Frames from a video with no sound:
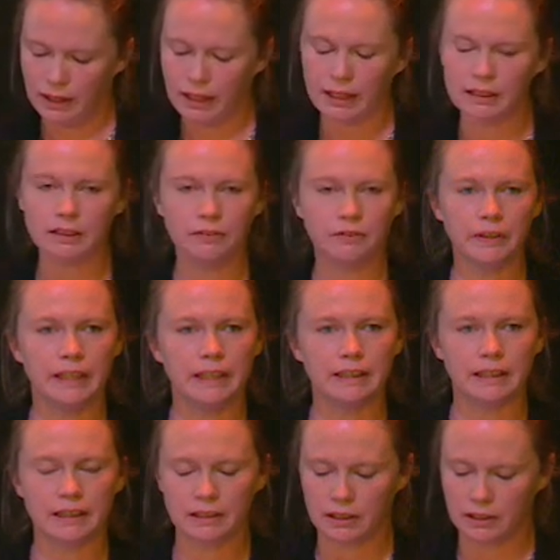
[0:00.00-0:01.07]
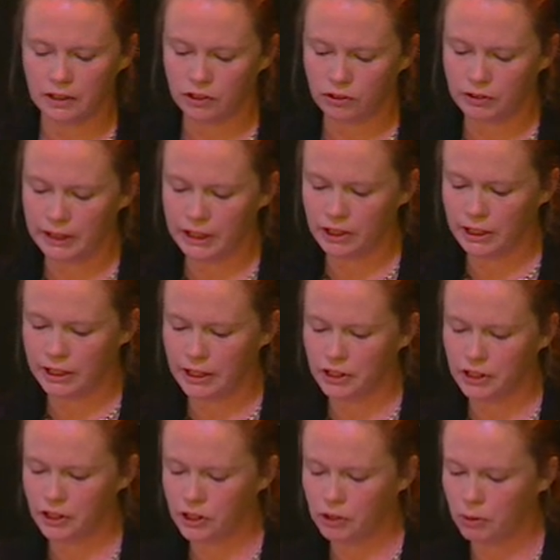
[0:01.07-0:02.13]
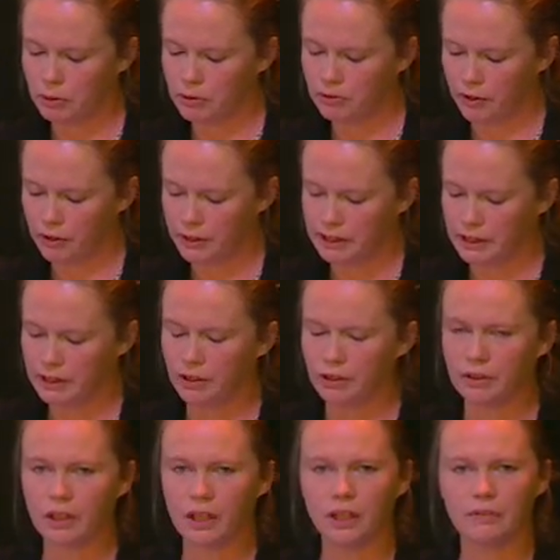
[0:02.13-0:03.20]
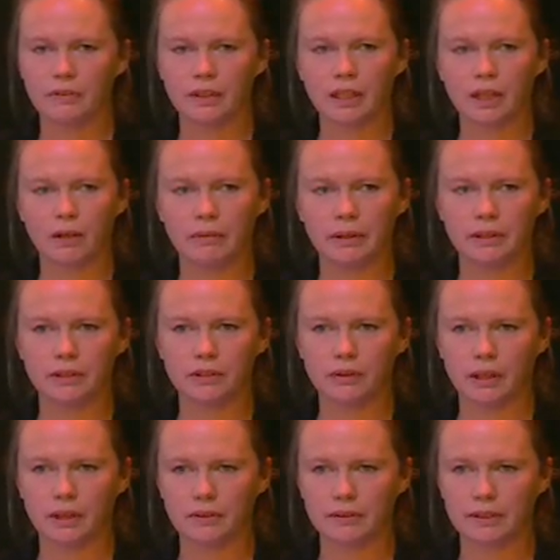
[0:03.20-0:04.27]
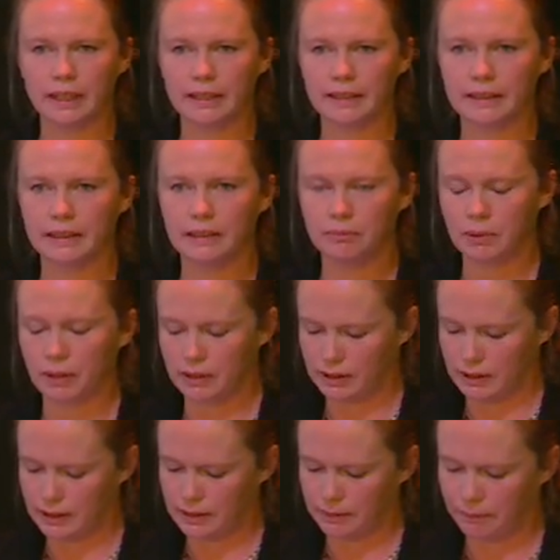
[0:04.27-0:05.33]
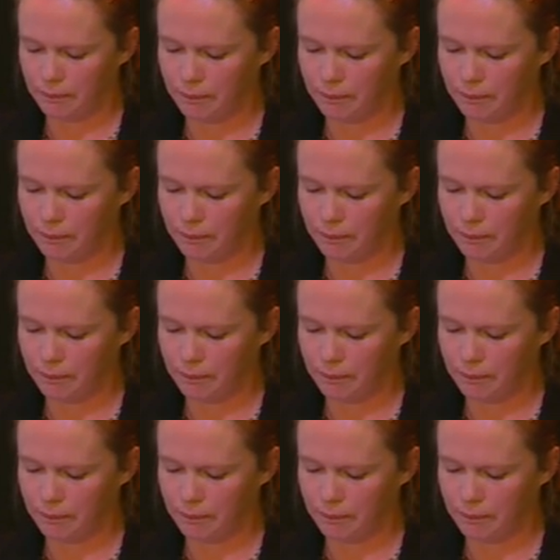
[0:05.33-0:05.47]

and to feed into the strategic issues we'll be focusing on over the coming 12 to 18 months.